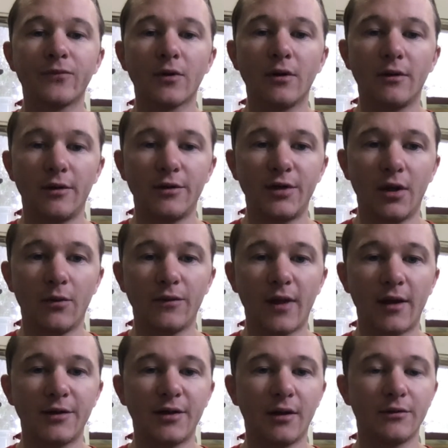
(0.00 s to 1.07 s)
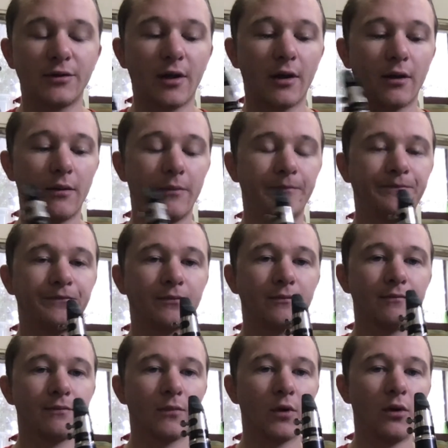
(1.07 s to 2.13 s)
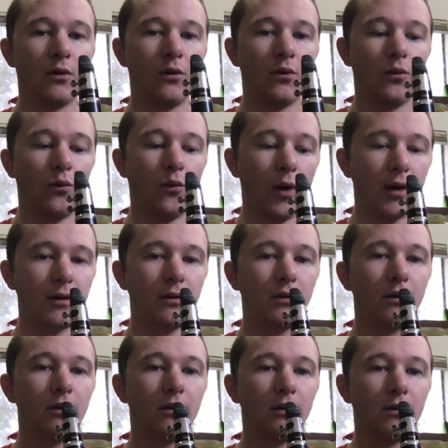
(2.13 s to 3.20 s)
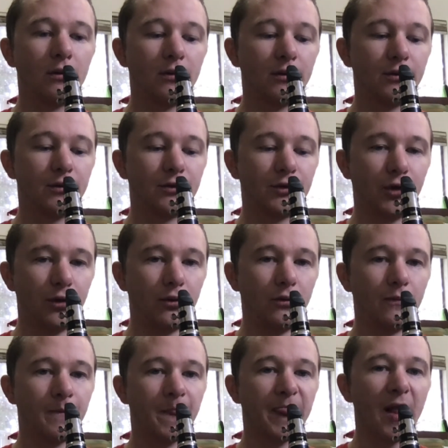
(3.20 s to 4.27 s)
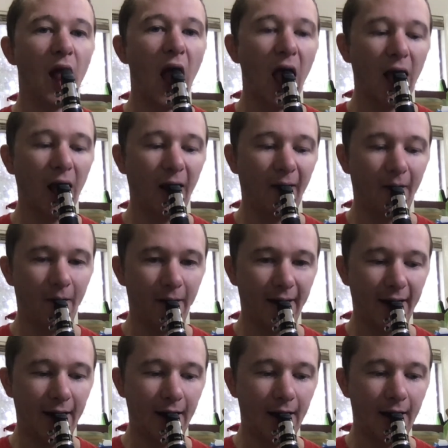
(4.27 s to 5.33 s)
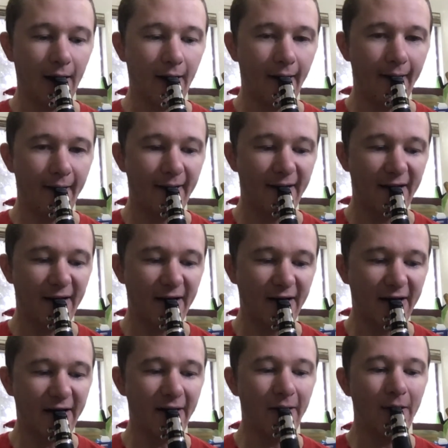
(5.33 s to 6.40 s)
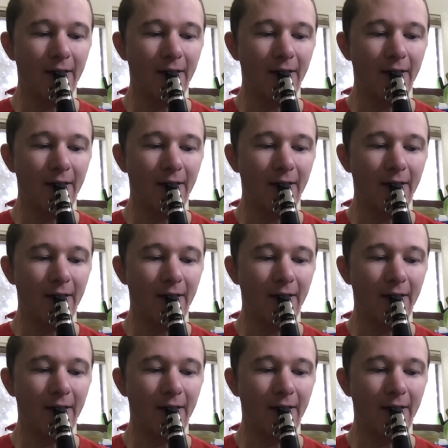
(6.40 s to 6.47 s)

Let's hear what that sounds like. 1, 2, ready, go.